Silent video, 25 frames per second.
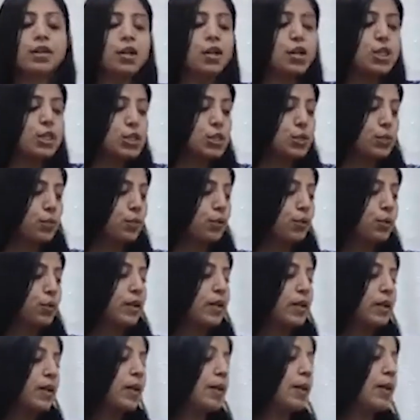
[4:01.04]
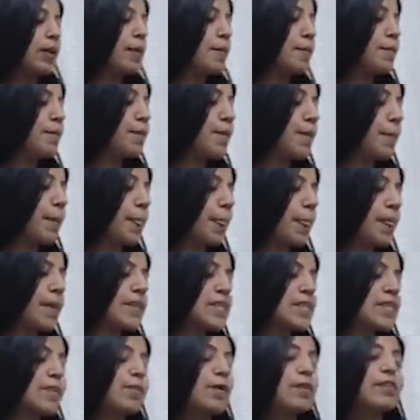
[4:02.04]
So,
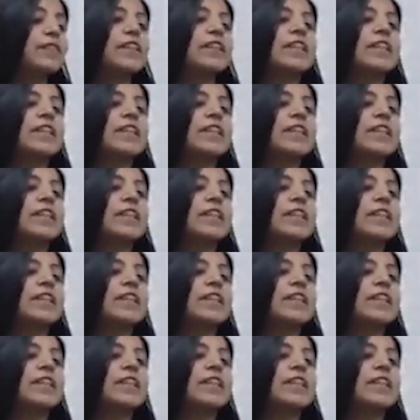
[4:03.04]
some of the